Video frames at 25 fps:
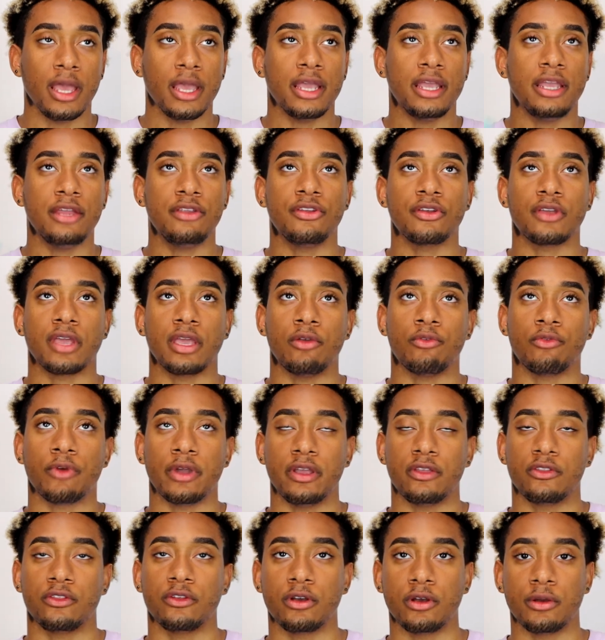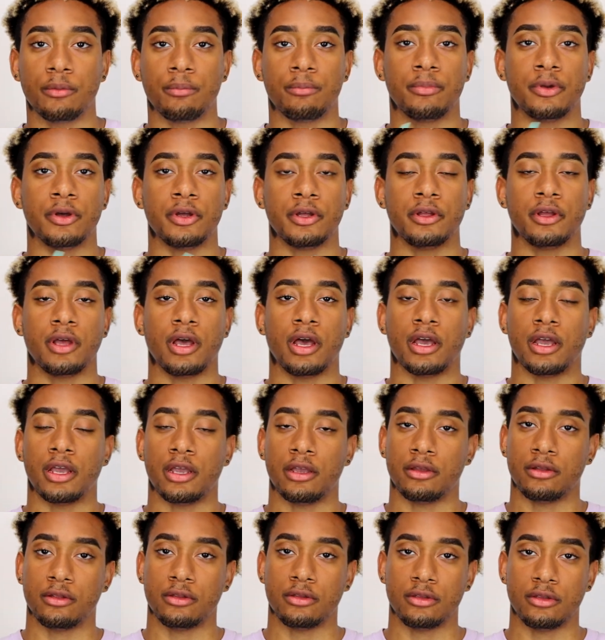He took a razor, but
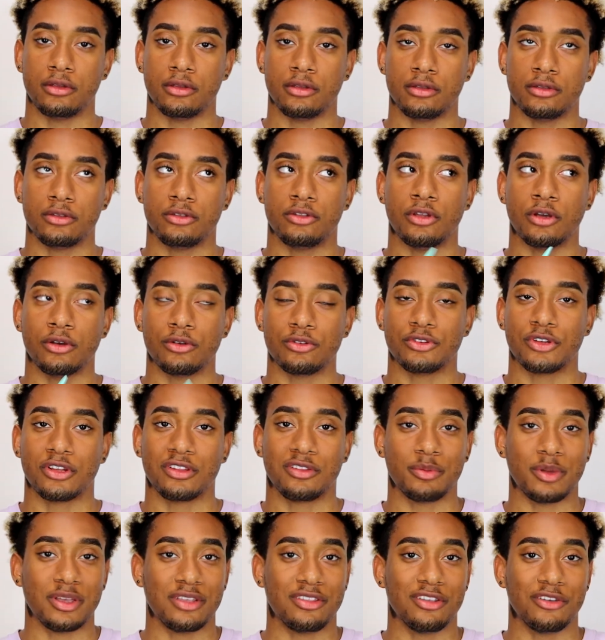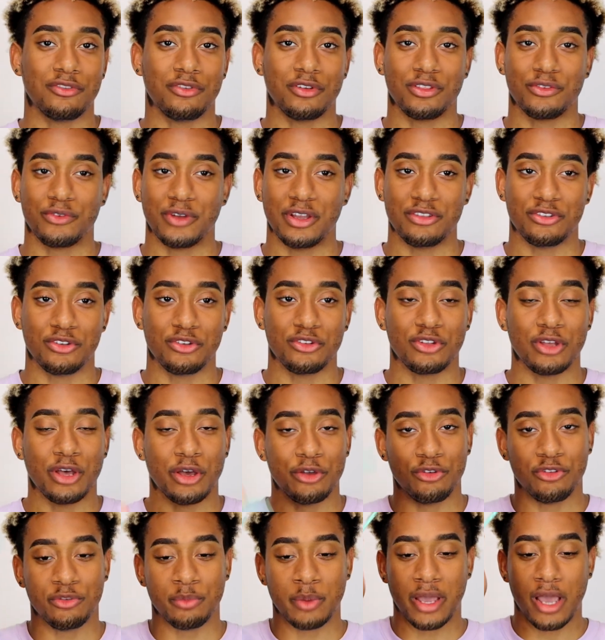I don't trust myself with razor, so
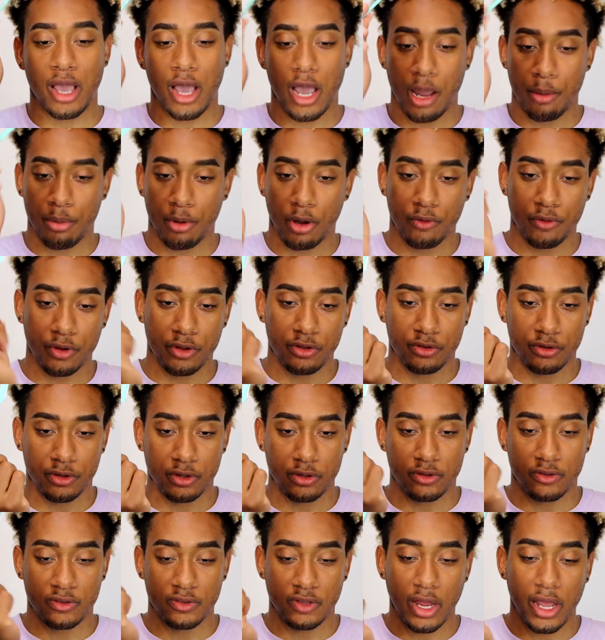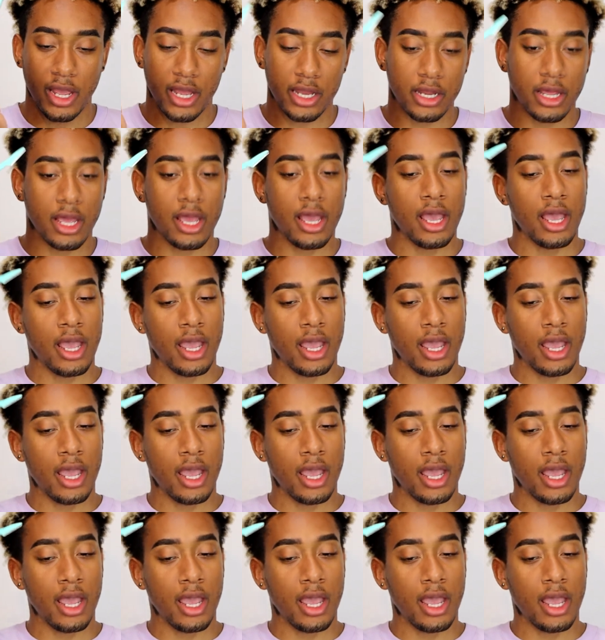I'll use my eyebrow razor instead,